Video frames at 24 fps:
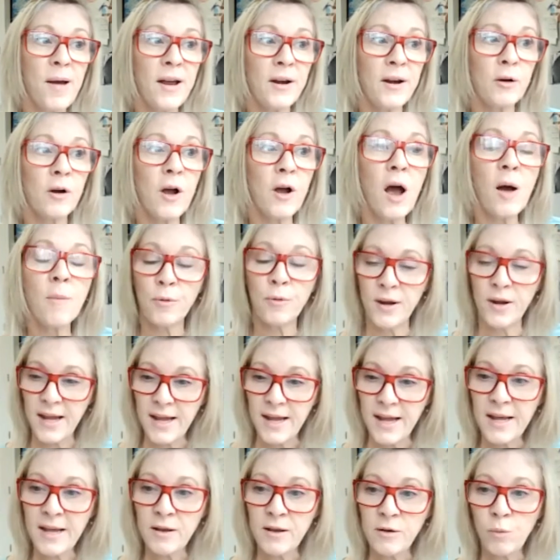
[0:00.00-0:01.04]
better
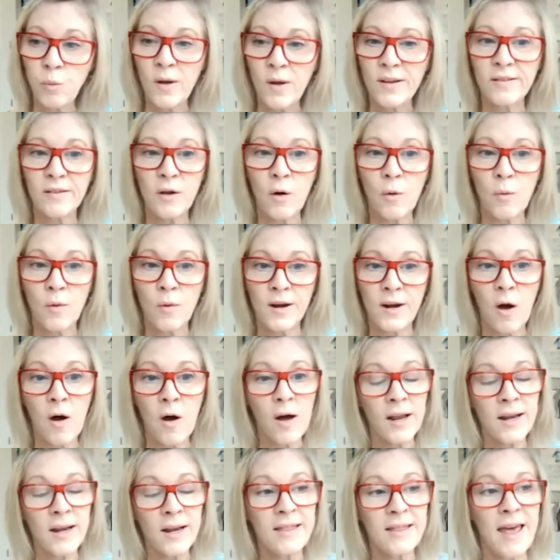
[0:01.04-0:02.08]
comprehend what's going
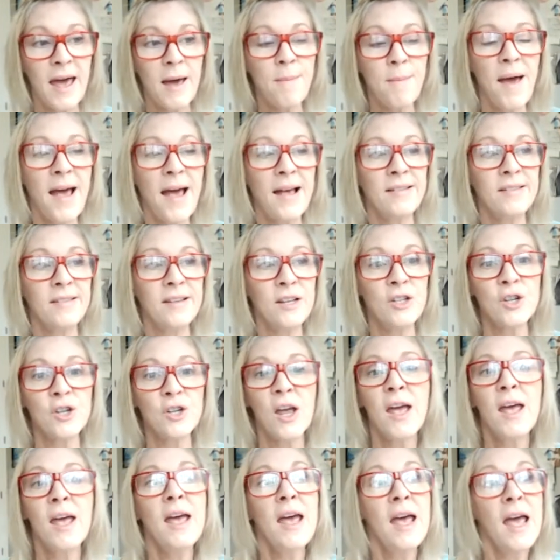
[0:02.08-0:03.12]
on in that passage.
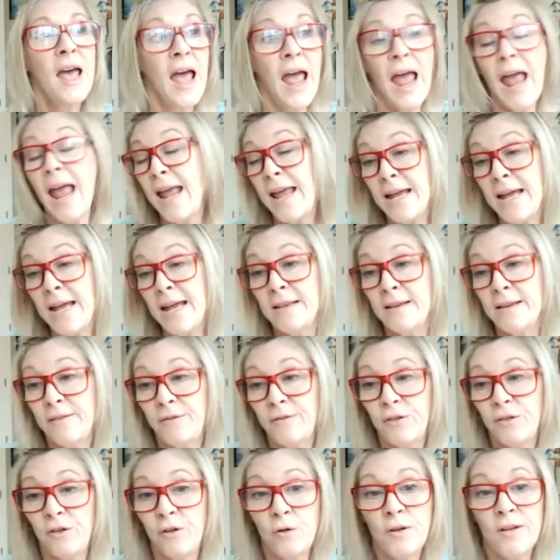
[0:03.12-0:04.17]
And if
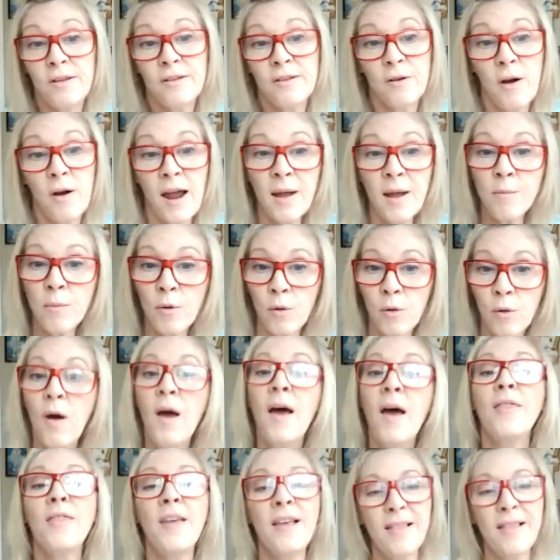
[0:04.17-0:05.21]
students are
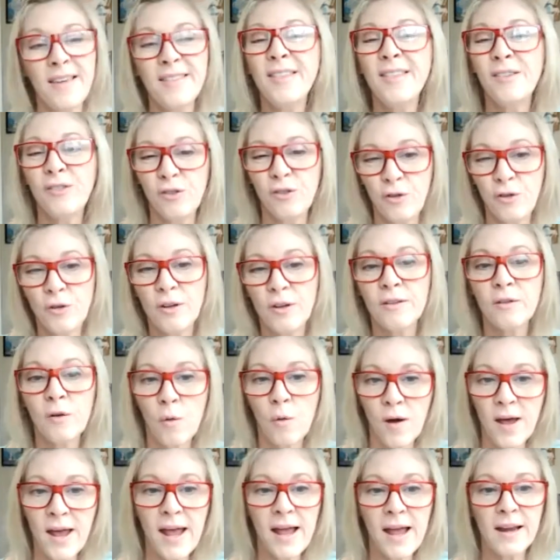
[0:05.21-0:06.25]
able, they let the students
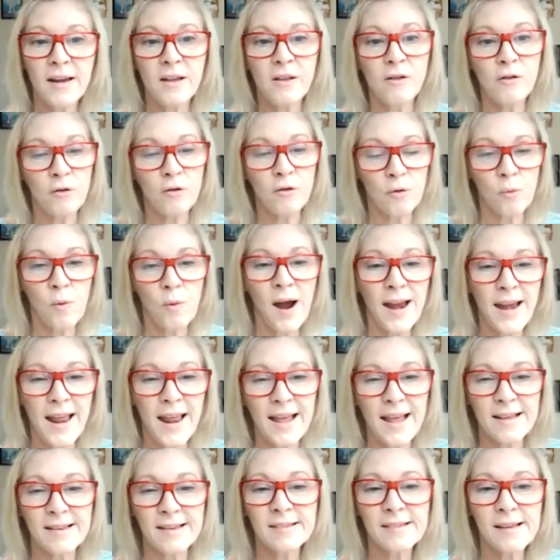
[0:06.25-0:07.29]
go ahead and do the right
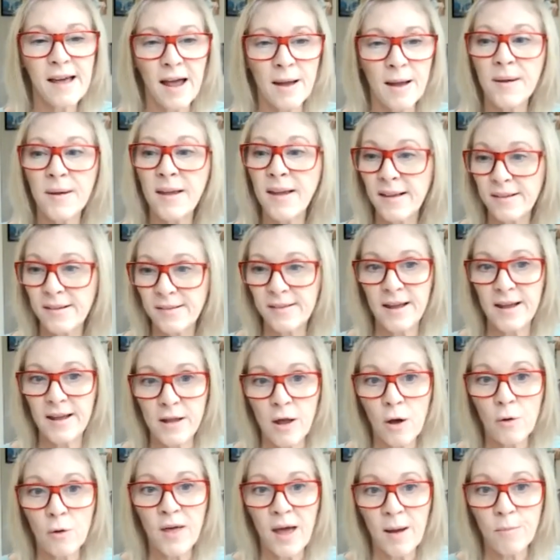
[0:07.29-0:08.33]
hand side because they
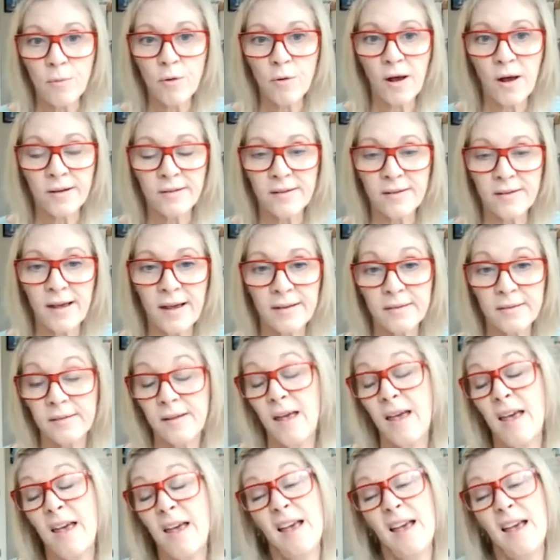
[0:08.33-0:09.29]
know that process.